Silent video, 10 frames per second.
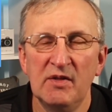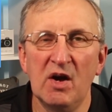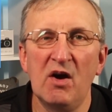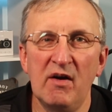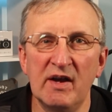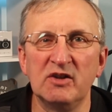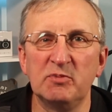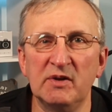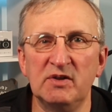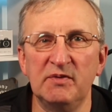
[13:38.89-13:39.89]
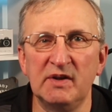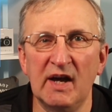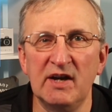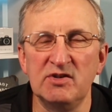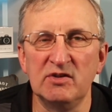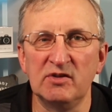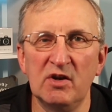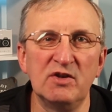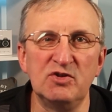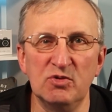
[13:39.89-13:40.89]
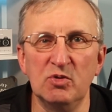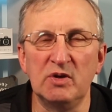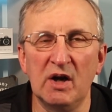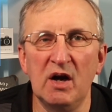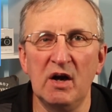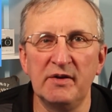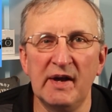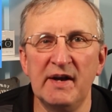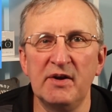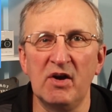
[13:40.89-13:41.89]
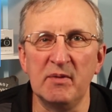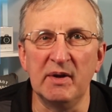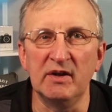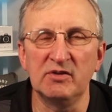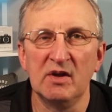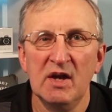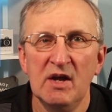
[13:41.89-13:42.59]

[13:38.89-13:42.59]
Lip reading: the higher specifications like dual card and IBIS